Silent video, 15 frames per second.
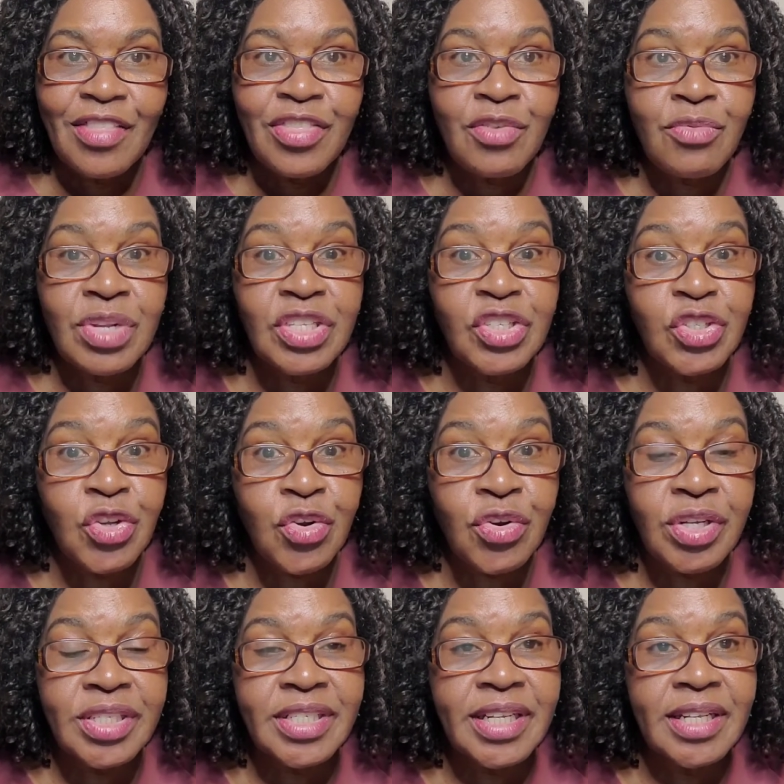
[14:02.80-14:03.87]
the
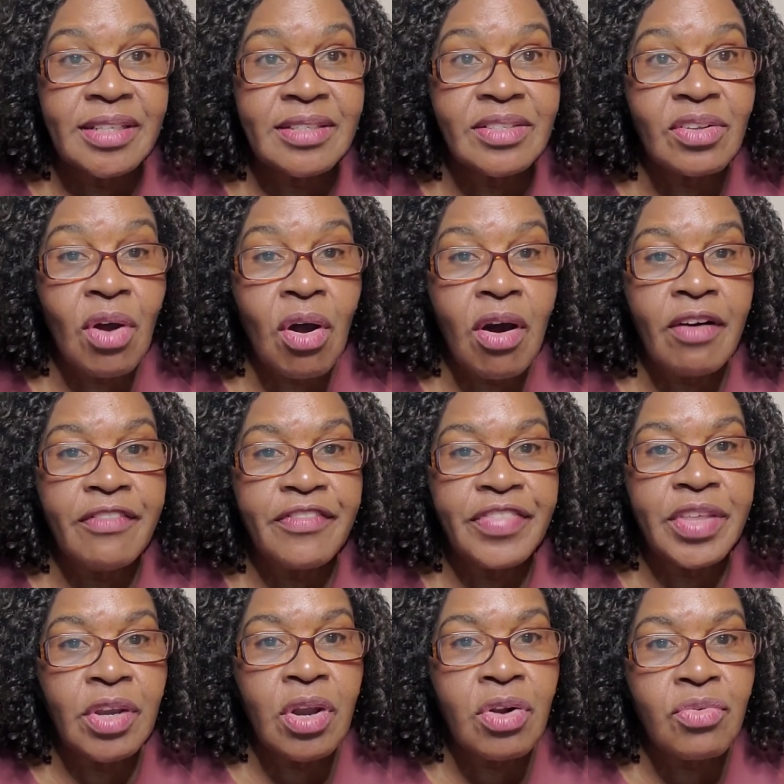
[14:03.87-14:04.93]
resurgence of the
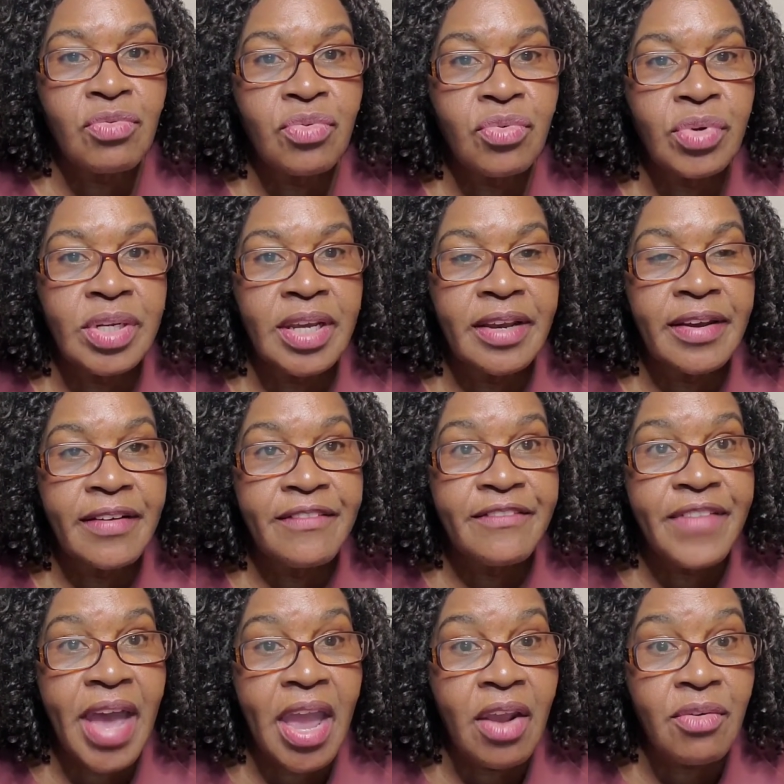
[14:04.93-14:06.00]

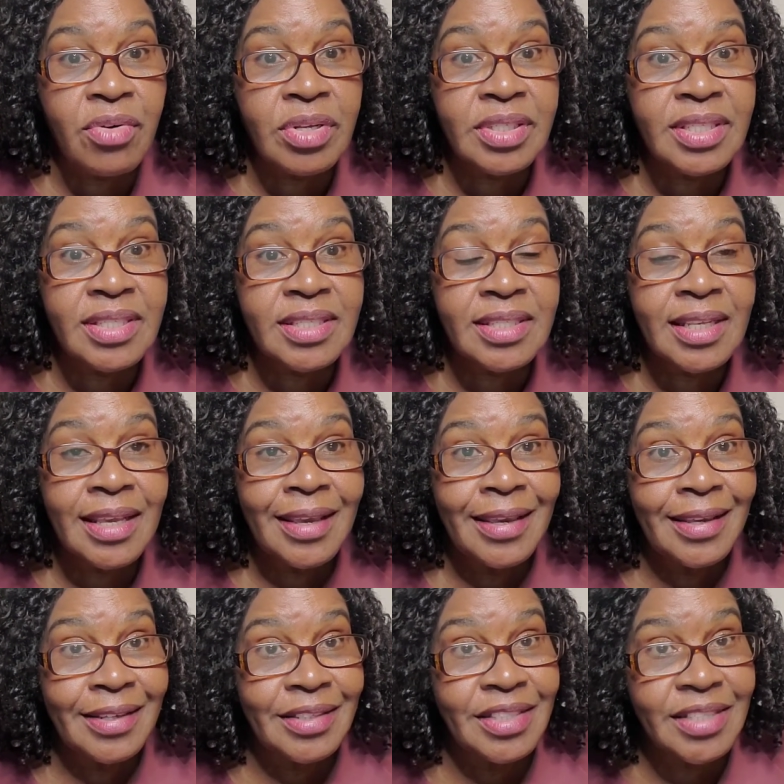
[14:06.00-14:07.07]
coronavirus
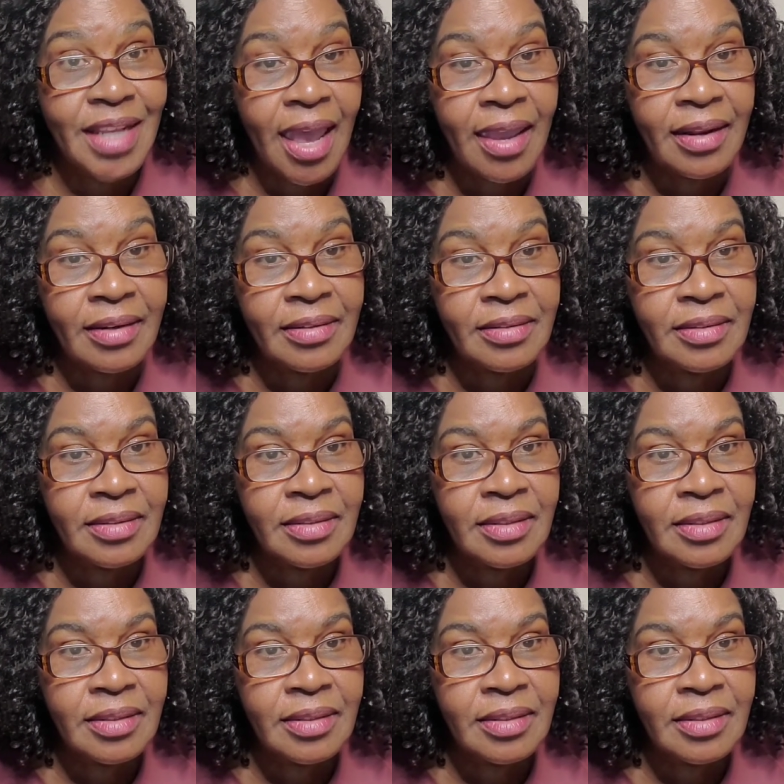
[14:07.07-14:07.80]
in China